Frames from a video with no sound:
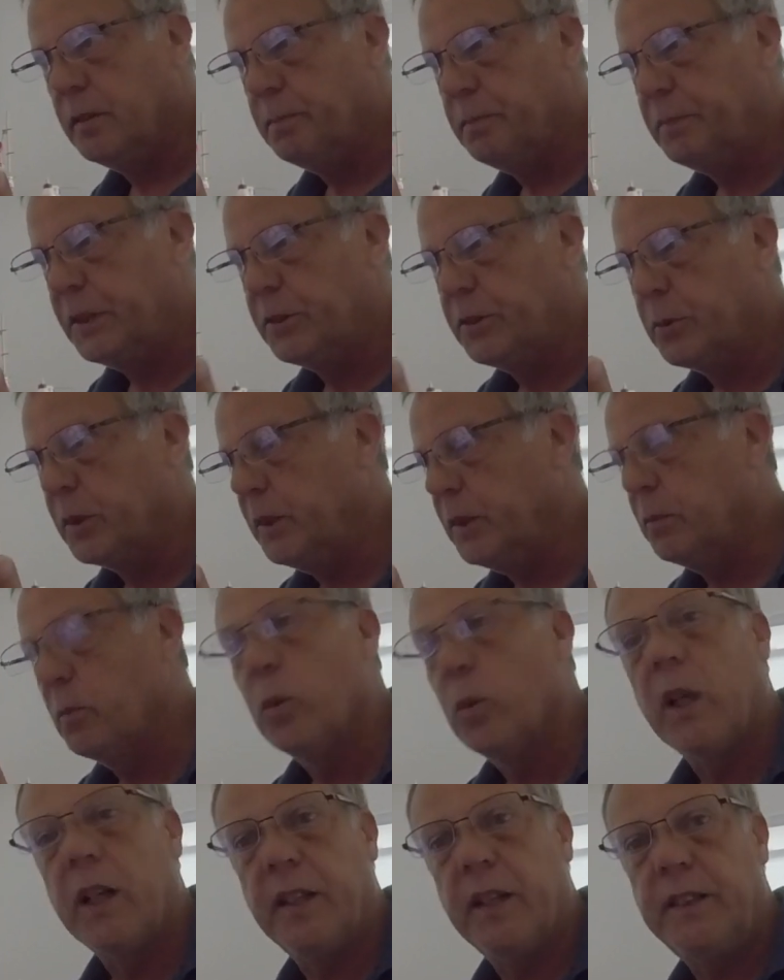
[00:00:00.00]
between
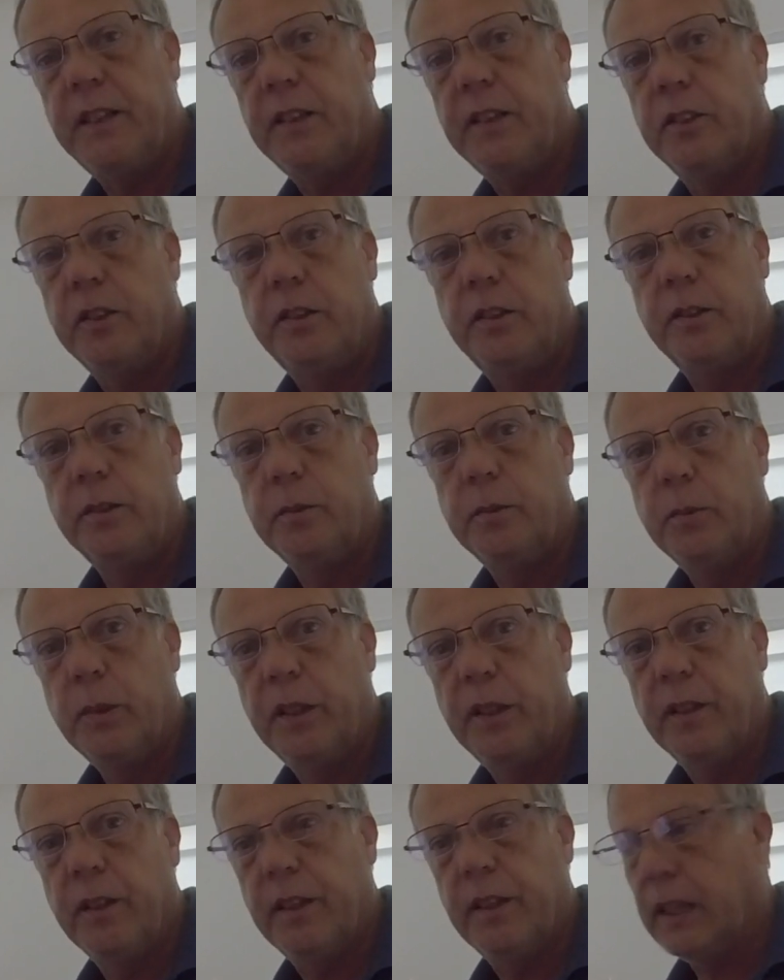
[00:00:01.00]
what I need to do
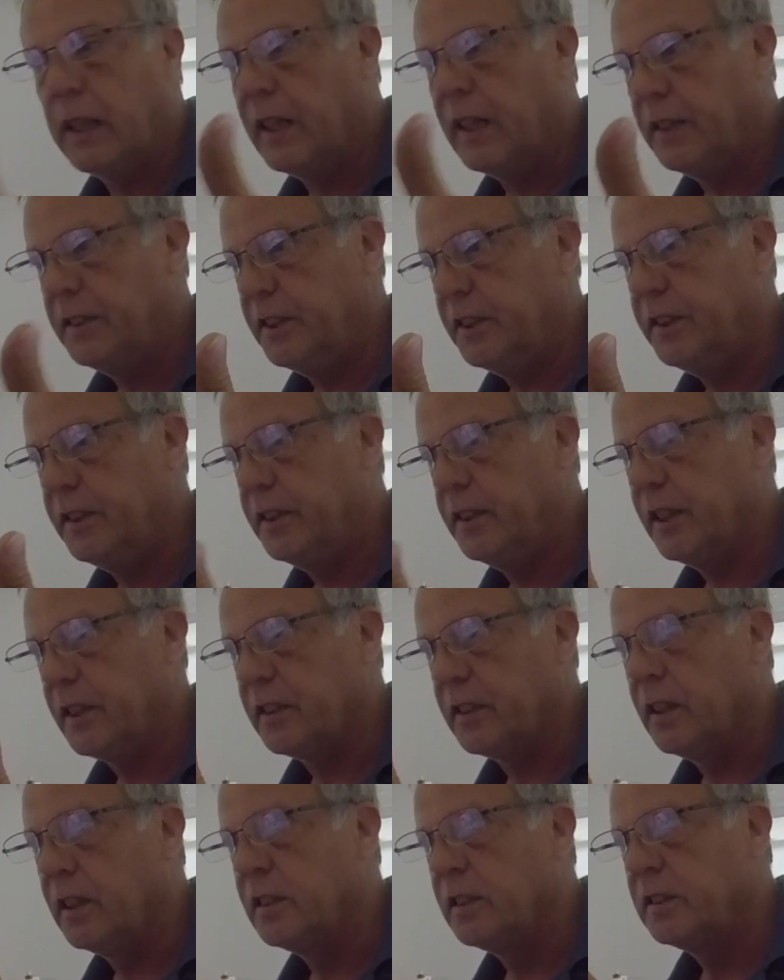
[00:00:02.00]
with IT
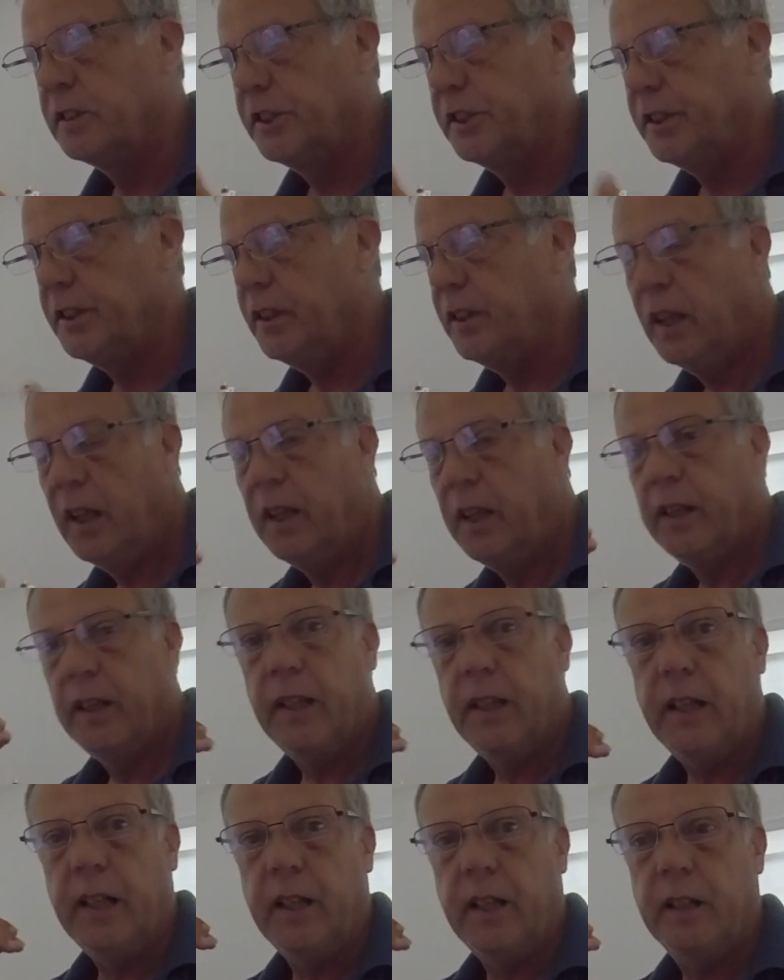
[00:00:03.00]
technology
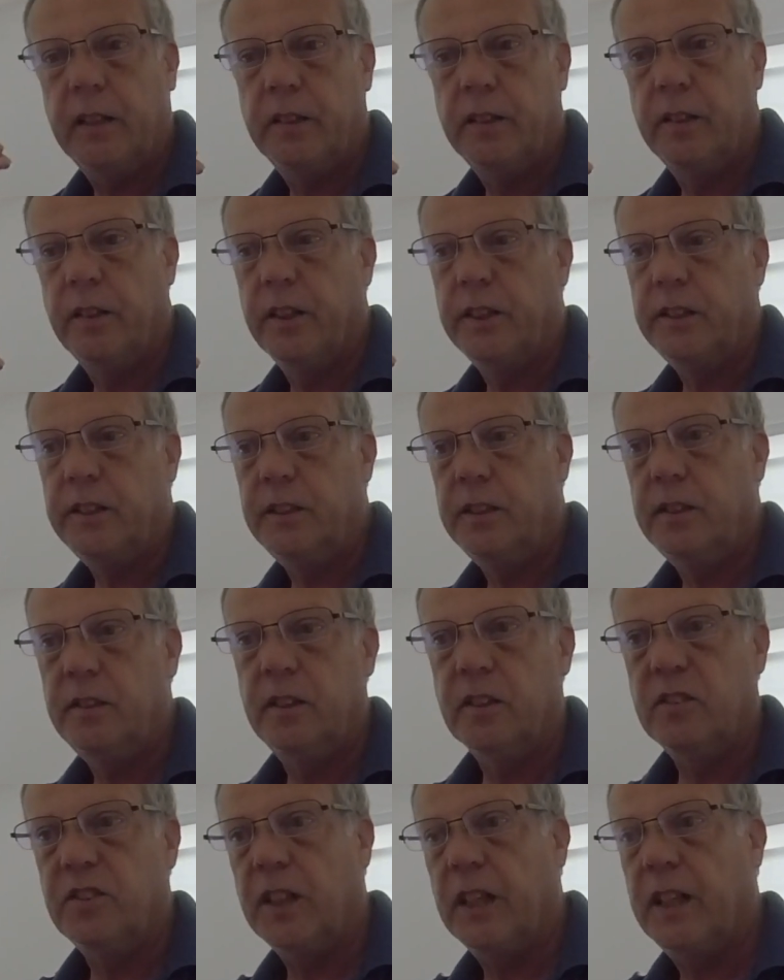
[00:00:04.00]
and the
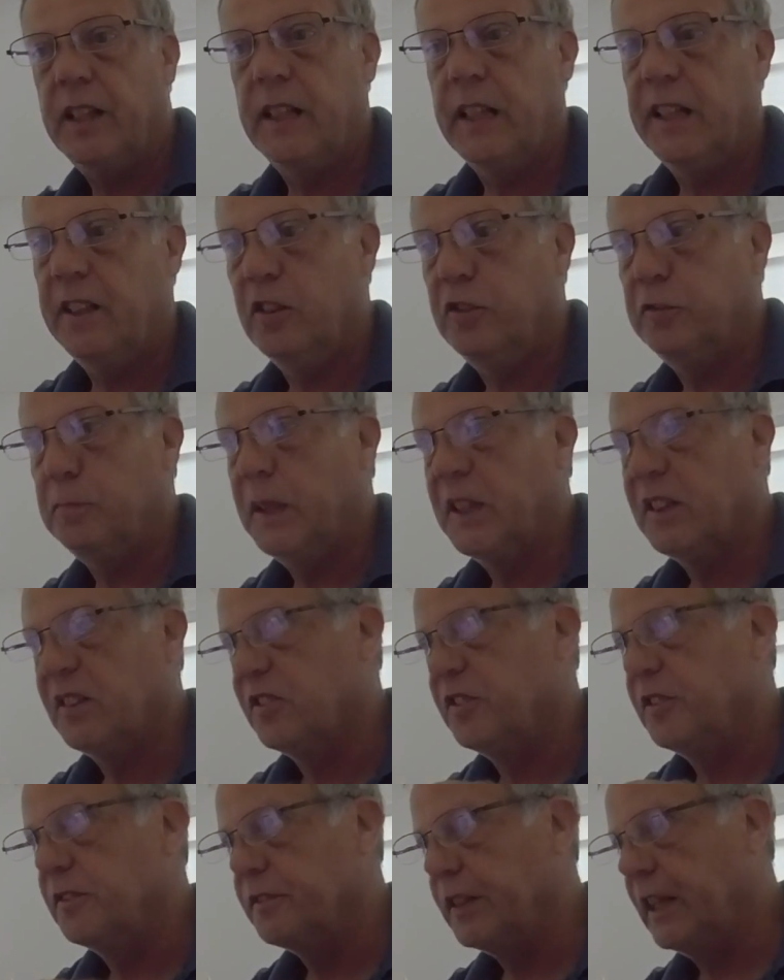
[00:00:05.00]
design
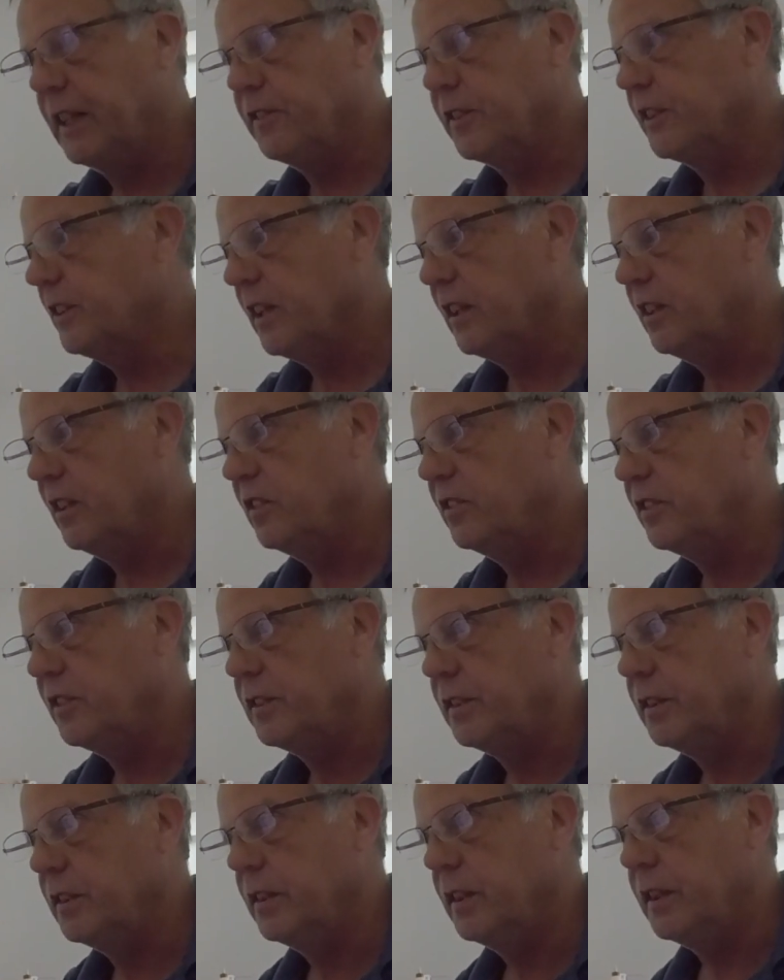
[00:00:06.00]
aspects of
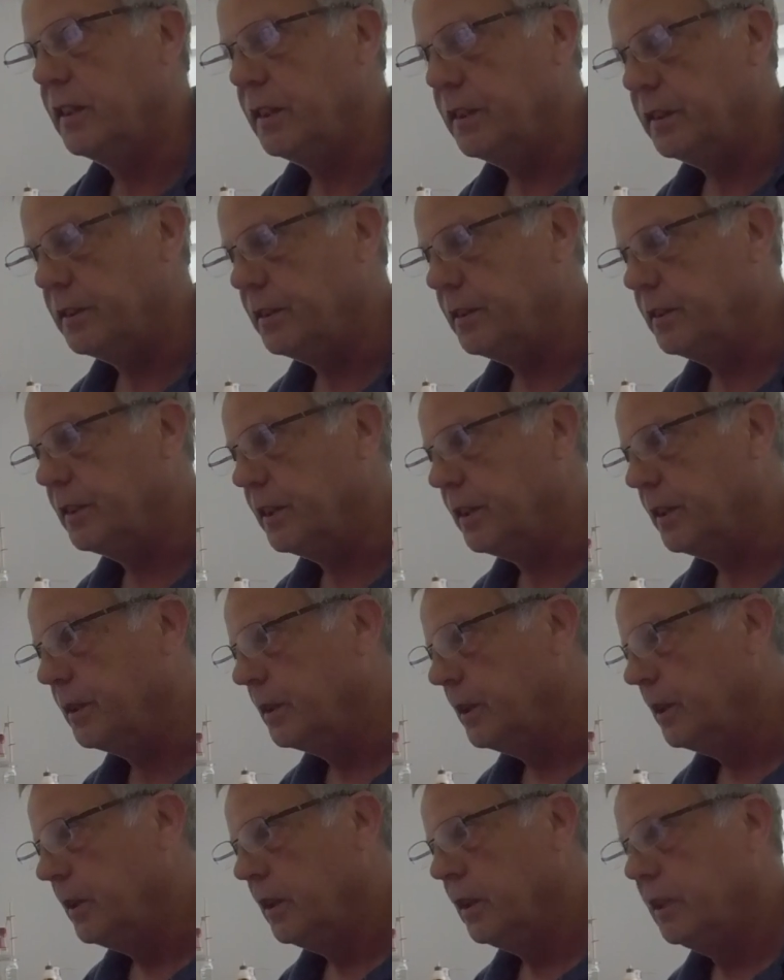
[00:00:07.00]
advertising and
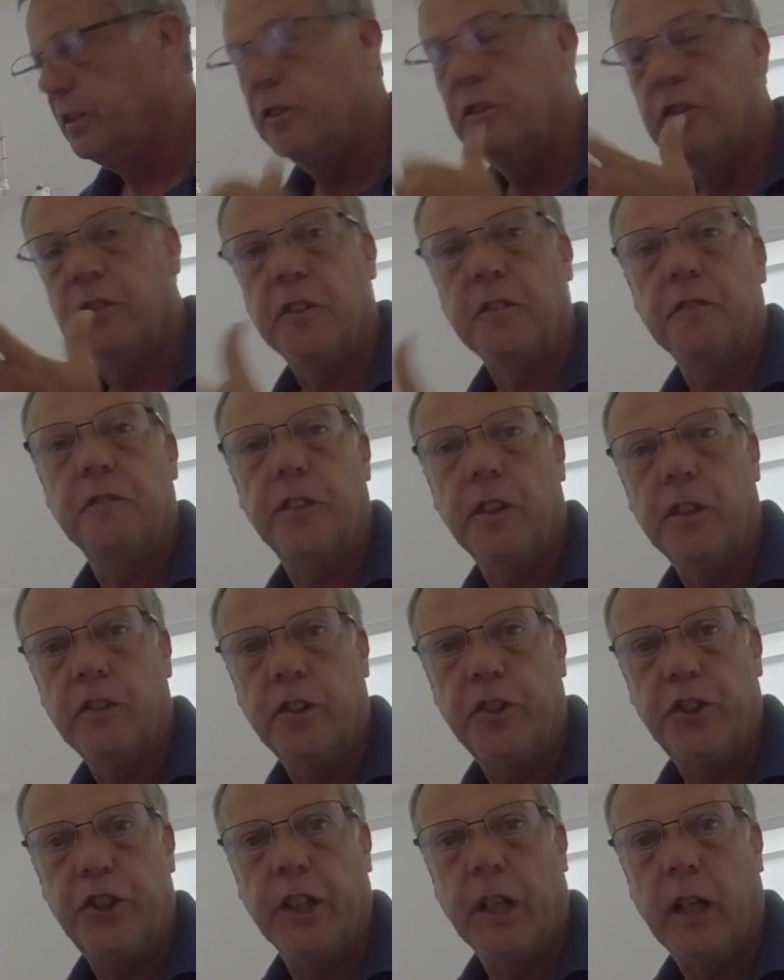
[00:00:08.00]
using
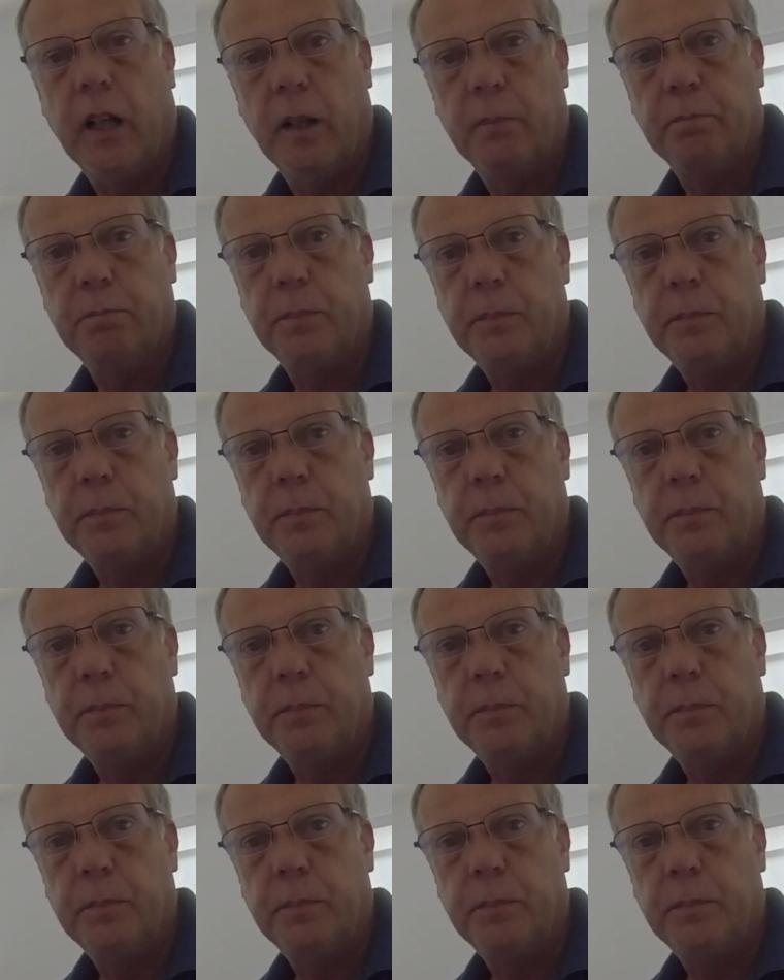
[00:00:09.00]
Photoshop.